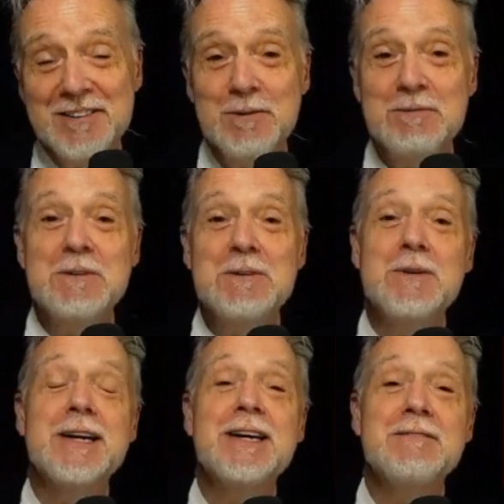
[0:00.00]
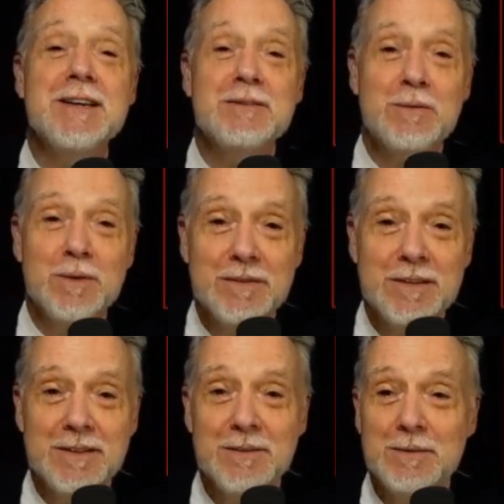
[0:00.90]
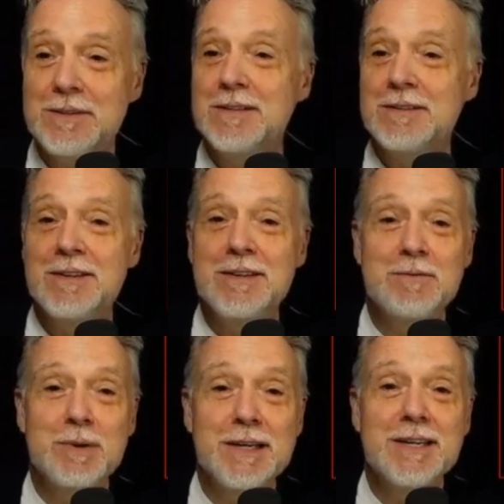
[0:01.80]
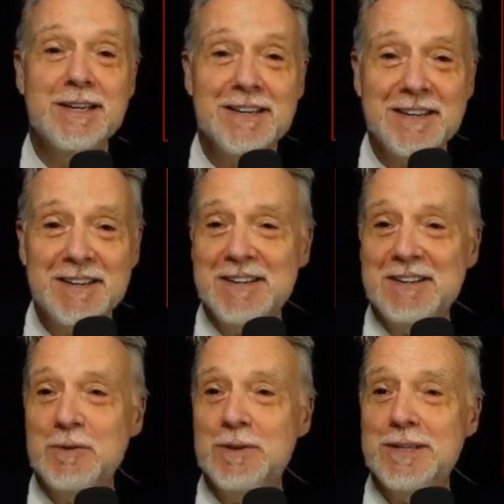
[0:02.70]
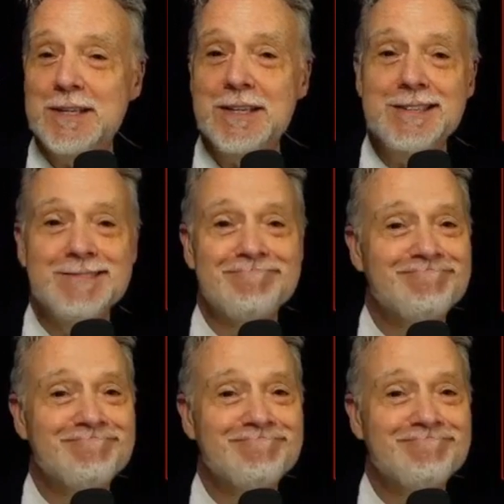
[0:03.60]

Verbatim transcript: Do we really want to have that world that Louis and, and Betty were seeing?